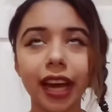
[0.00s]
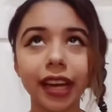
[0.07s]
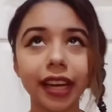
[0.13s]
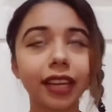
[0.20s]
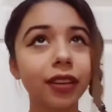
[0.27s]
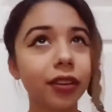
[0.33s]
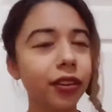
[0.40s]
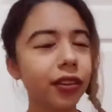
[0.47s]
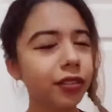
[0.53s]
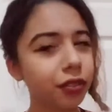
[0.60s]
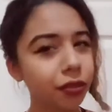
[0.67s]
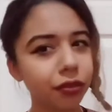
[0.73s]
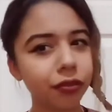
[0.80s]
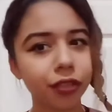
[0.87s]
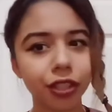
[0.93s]
I
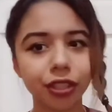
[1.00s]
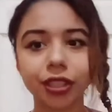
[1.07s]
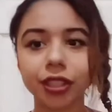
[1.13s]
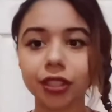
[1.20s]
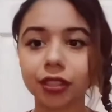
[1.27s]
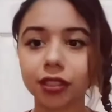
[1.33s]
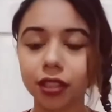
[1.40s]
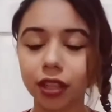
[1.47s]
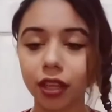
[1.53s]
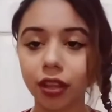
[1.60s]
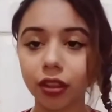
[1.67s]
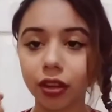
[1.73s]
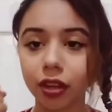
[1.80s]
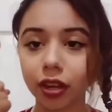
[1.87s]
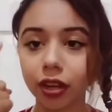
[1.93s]
heard 2 versions.
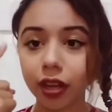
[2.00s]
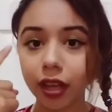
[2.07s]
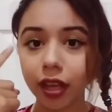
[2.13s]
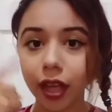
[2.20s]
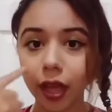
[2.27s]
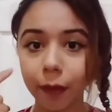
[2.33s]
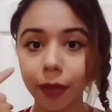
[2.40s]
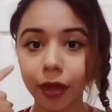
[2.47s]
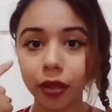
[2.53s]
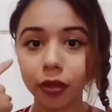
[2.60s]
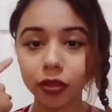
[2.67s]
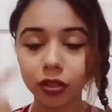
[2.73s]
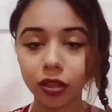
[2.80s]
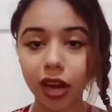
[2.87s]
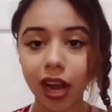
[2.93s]
She either
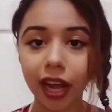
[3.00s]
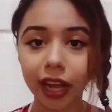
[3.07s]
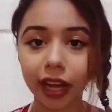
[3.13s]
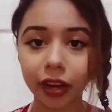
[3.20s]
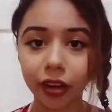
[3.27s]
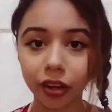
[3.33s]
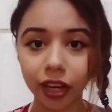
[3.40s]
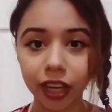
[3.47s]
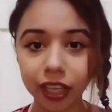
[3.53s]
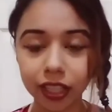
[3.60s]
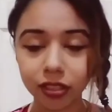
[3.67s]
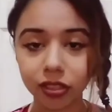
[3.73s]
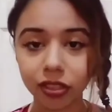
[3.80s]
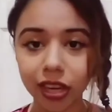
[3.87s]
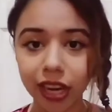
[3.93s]
impales her eye or
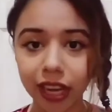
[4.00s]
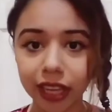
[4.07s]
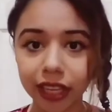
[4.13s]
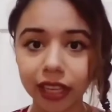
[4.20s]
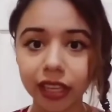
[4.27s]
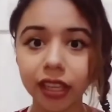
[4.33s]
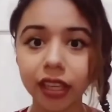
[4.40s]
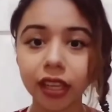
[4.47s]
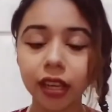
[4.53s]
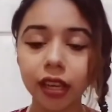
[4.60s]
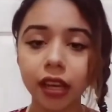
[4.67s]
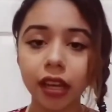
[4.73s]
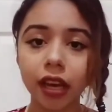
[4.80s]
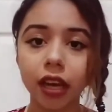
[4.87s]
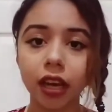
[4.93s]
hits her head
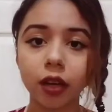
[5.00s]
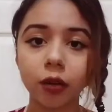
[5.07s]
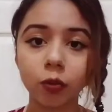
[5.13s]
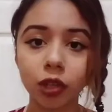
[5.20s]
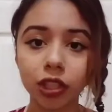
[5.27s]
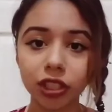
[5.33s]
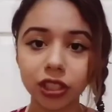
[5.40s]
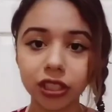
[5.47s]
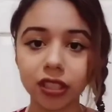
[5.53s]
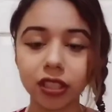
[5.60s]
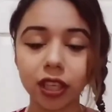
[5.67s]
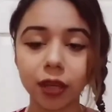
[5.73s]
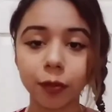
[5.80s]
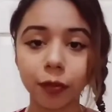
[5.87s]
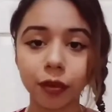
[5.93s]
when she
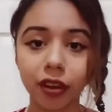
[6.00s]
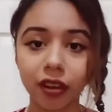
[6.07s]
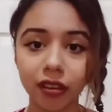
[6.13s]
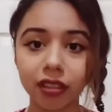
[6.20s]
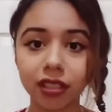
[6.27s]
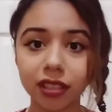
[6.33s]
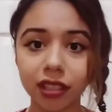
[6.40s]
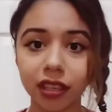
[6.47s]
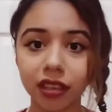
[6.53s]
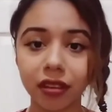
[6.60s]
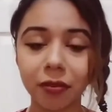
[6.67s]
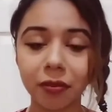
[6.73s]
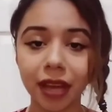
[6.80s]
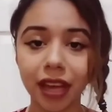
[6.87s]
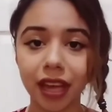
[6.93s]
slipped on the
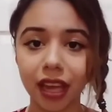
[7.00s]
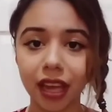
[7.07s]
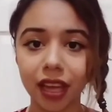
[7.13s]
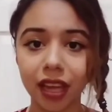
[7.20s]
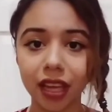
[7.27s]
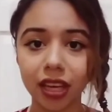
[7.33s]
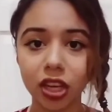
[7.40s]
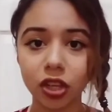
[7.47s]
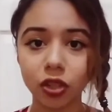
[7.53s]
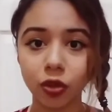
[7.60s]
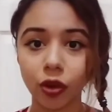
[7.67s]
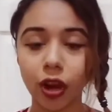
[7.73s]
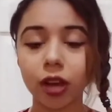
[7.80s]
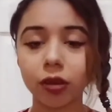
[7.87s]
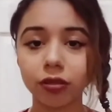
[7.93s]
tub and
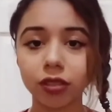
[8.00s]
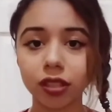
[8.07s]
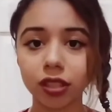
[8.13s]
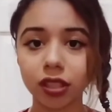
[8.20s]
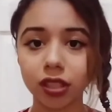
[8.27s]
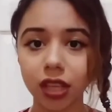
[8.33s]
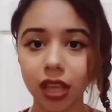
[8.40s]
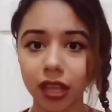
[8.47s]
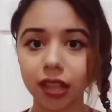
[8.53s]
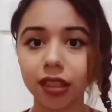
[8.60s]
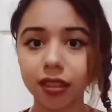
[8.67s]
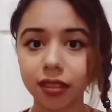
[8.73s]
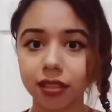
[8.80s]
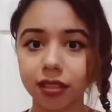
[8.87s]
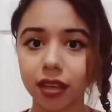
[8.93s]
drowns
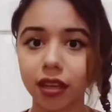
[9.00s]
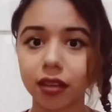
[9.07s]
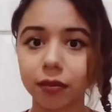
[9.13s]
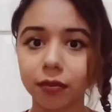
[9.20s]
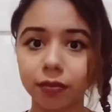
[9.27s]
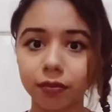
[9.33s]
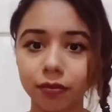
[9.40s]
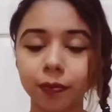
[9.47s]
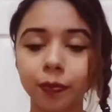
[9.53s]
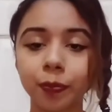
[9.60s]
in the tub.